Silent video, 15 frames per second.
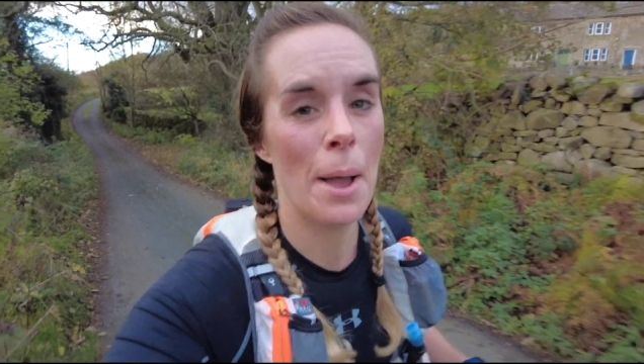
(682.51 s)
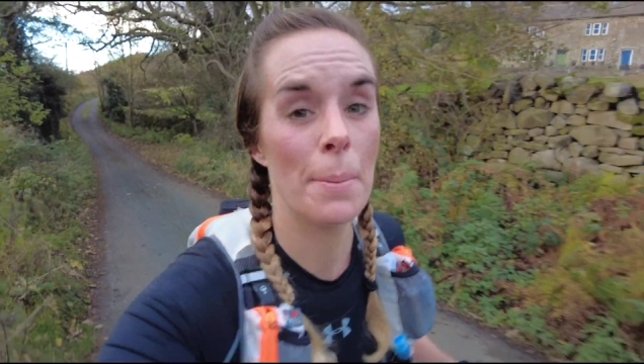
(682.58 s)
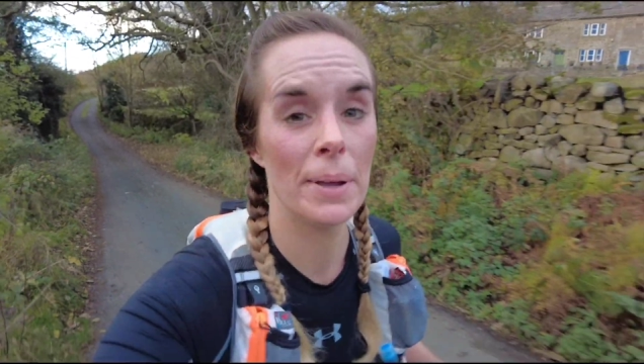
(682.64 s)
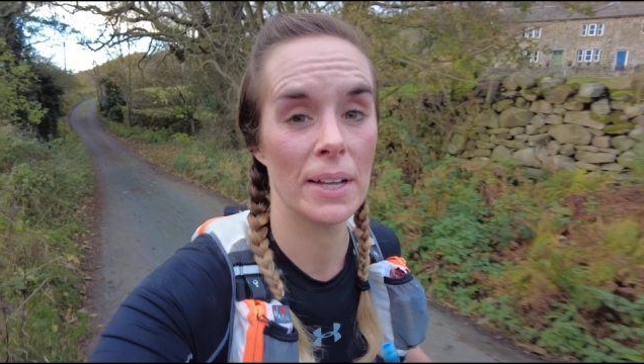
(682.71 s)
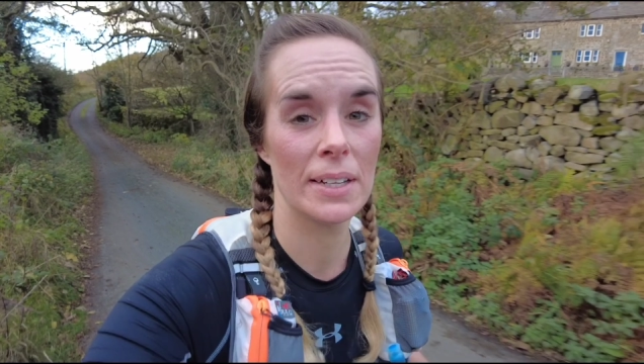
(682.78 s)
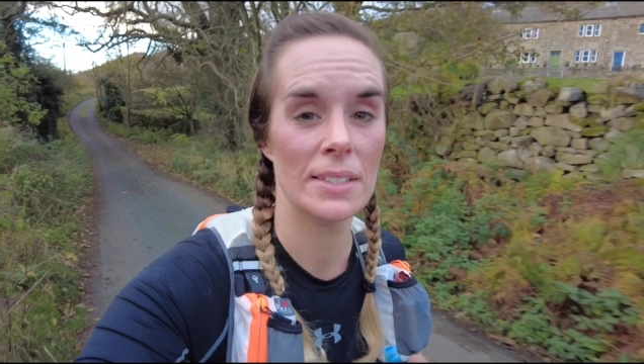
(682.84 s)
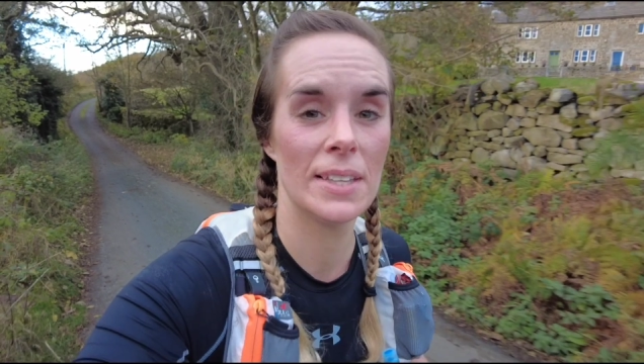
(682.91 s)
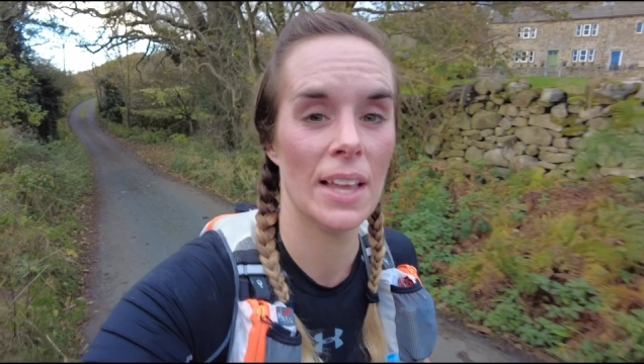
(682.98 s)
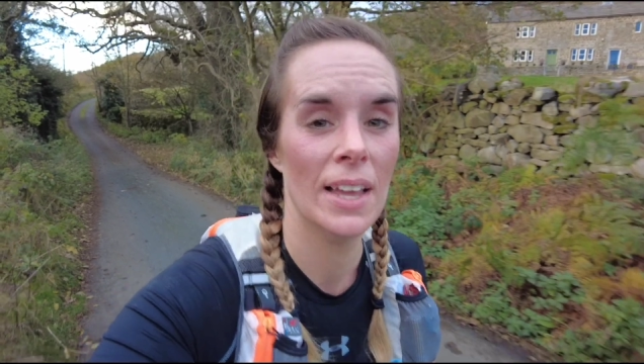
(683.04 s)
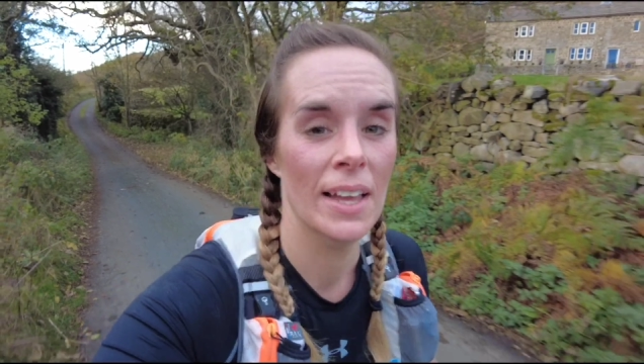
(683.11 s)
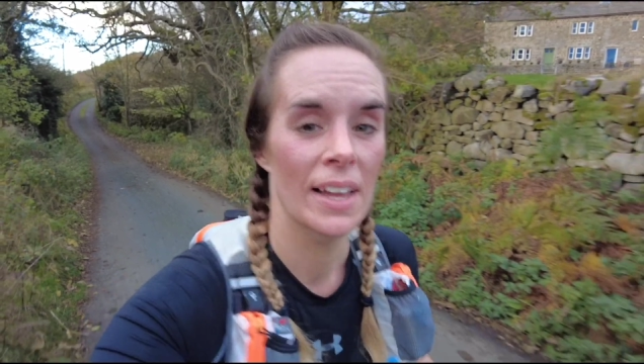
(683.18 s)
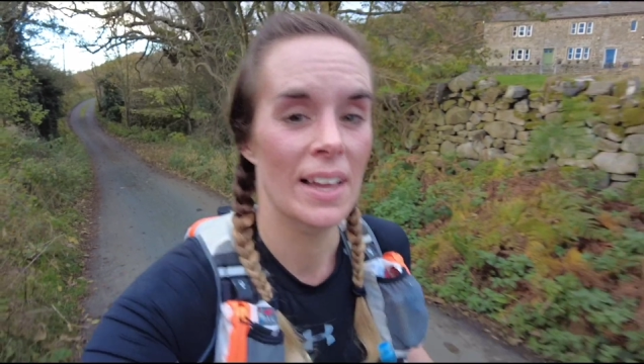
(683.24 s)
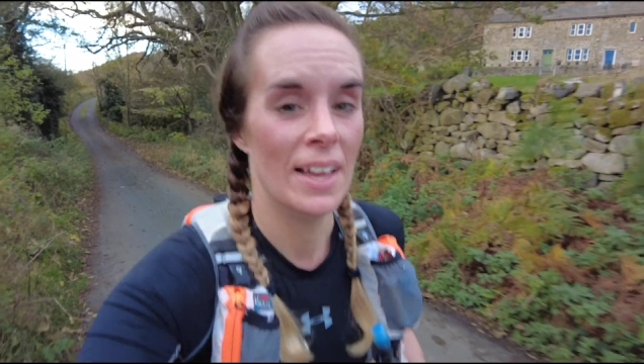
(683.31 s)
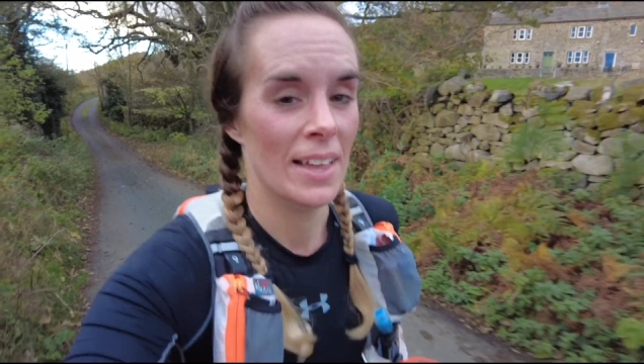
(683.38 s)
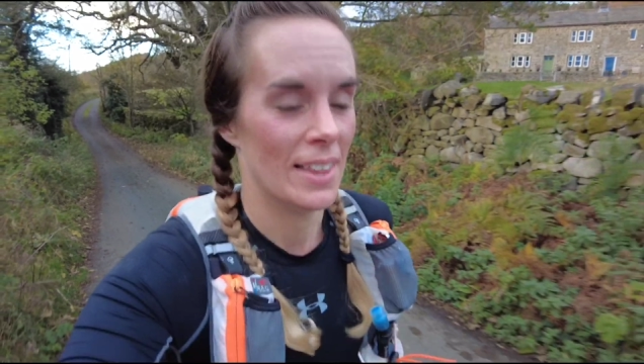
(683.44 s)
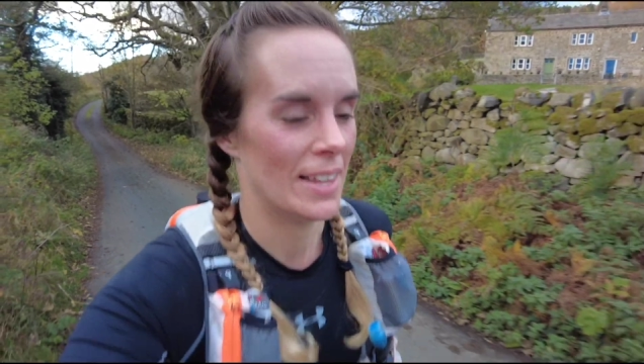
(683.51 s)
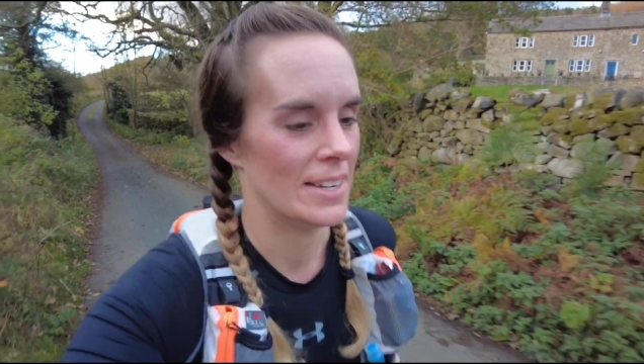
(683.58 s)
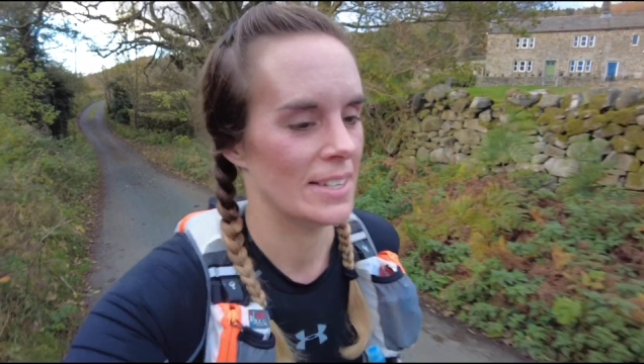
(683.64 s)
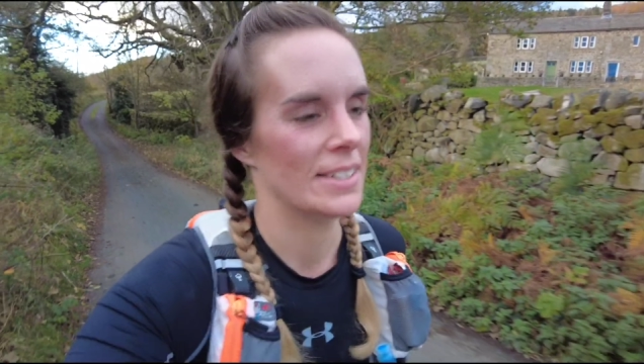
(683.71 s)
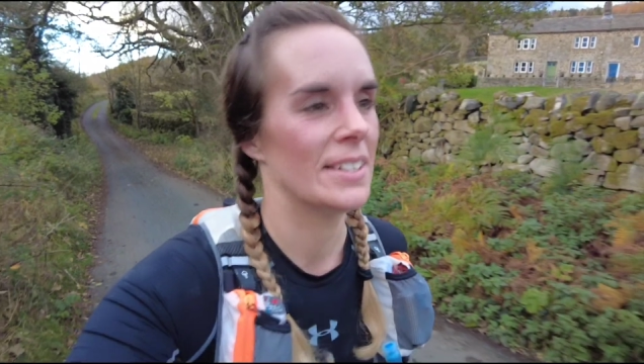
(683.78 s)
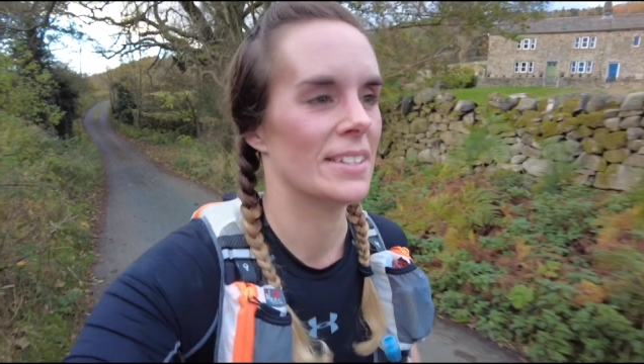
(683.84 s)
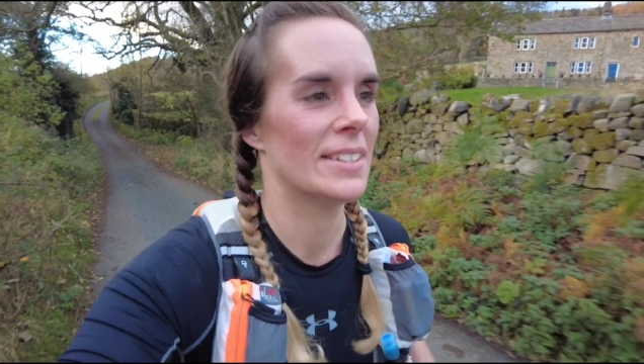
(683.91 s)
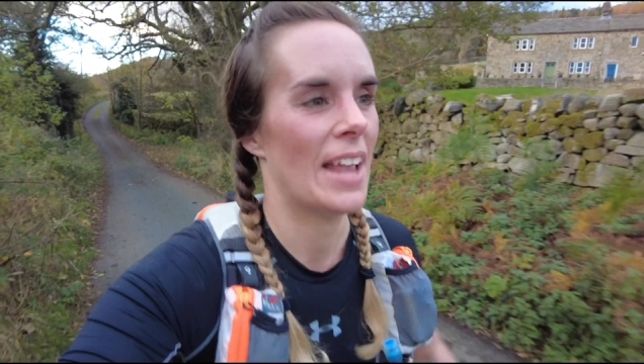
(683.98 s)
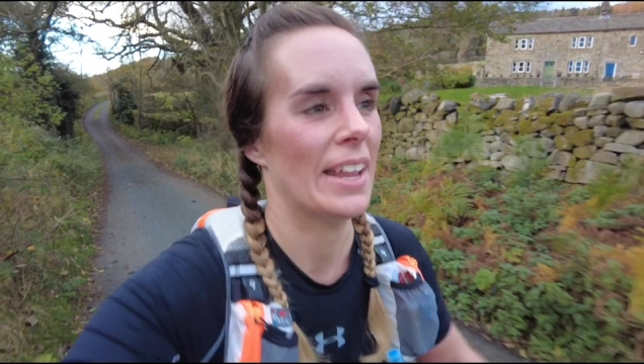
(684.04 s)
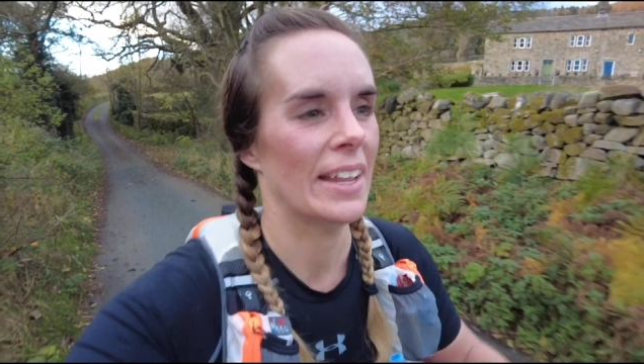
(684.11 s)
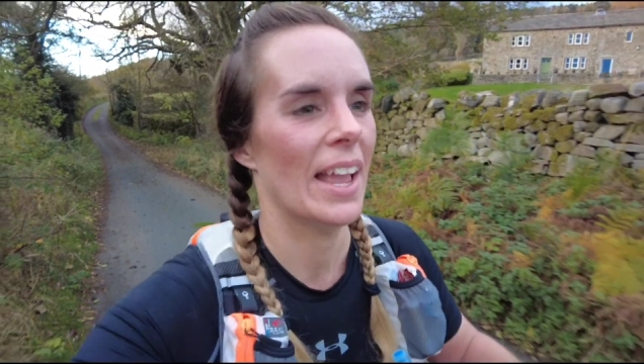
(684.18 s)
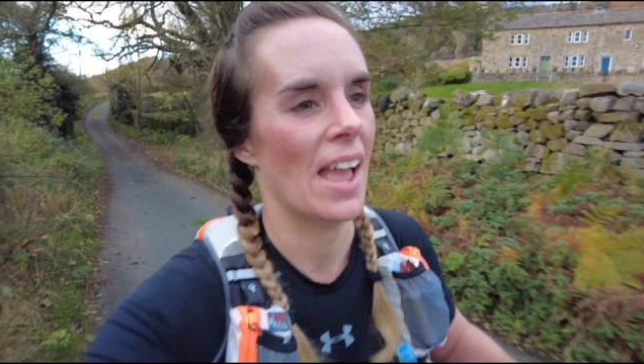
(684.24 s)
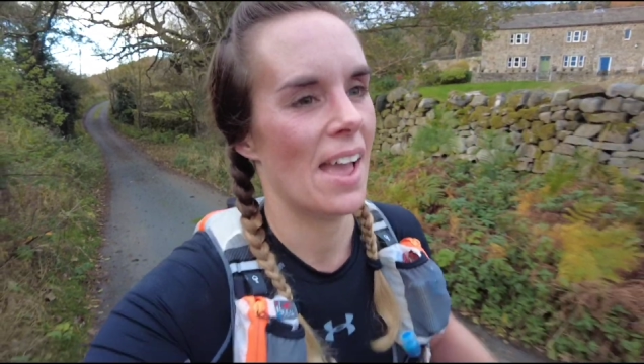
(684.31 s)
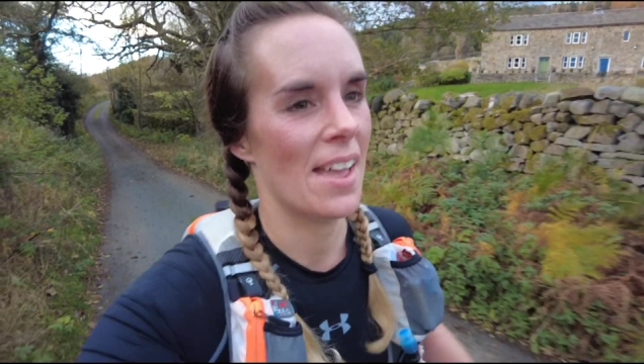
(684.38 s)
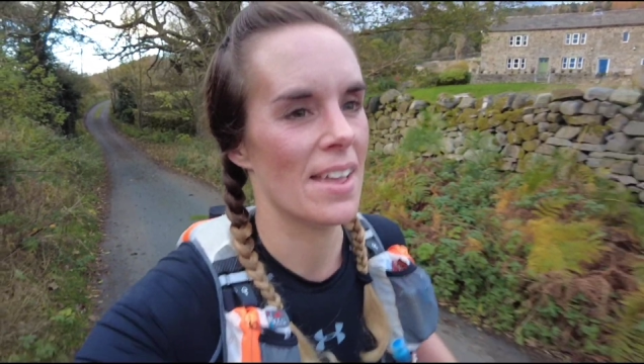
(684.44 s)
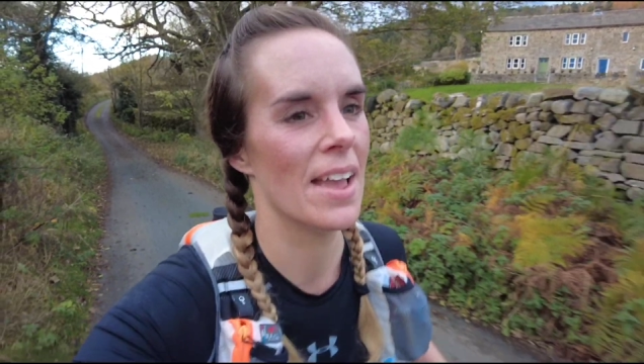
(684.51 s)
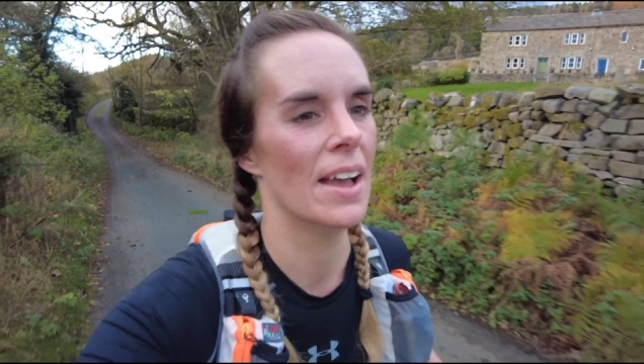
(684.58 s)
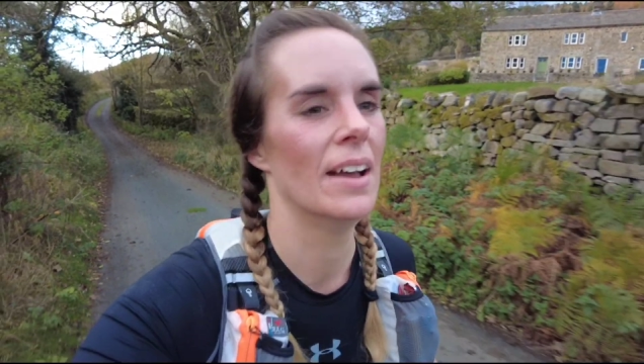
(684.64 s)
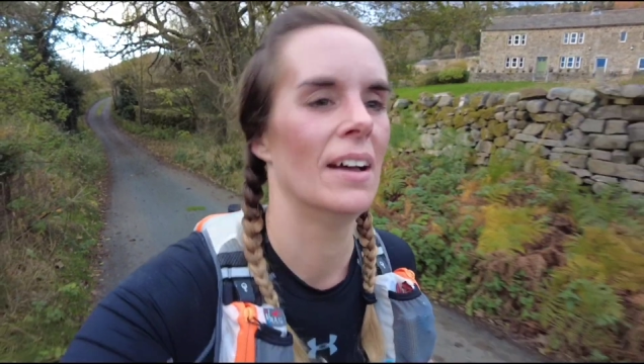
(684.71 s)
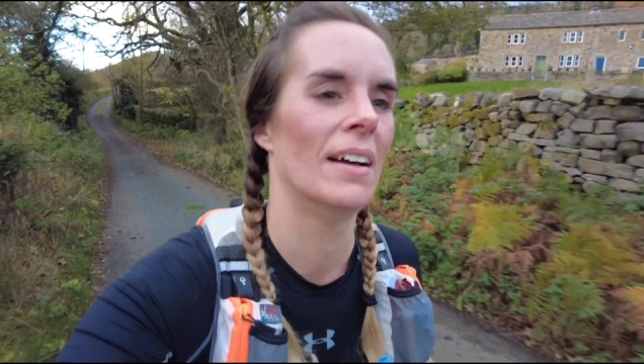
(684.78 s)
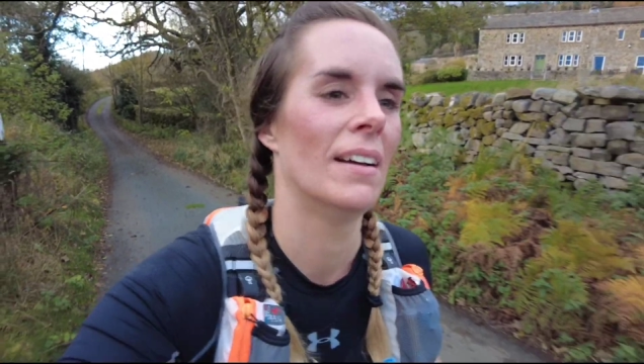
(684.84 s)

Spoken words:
because then it's just 10k.